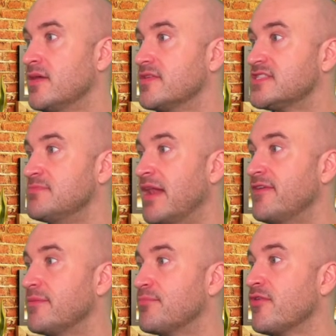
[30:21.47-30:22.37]
The smell
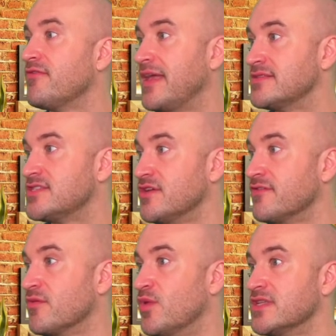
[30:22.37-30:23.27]
of it prevents you
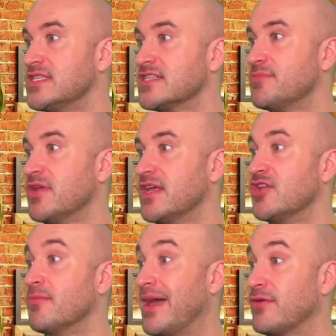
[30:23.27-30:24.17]
from wanting to put it in
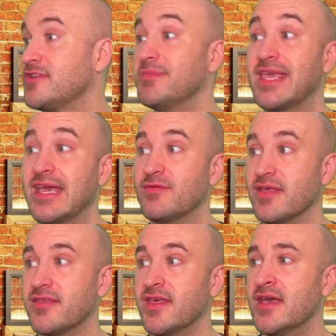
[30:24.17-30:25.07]
your mouth to begin
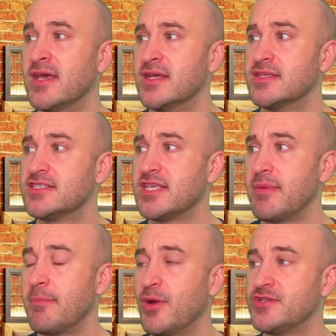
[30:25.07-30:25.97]
with. Some
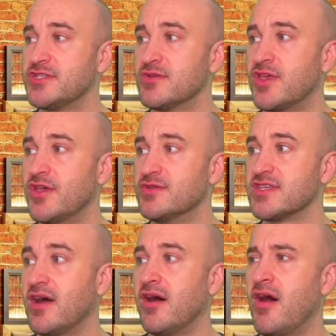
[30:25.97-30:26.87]
emotional
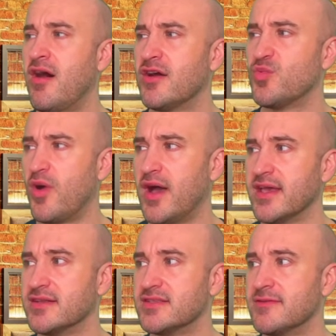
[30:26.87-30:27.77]
cues are
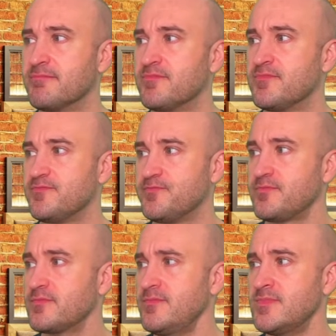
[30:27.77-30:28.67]
hardwired
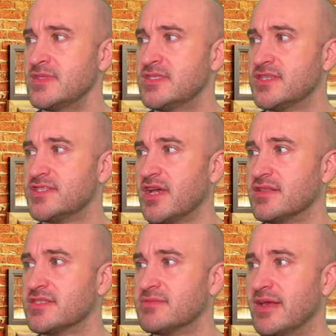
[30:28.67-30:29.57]
to
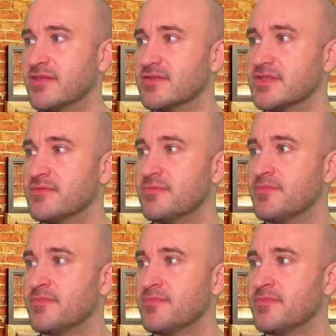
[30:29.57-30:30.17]
certain smells,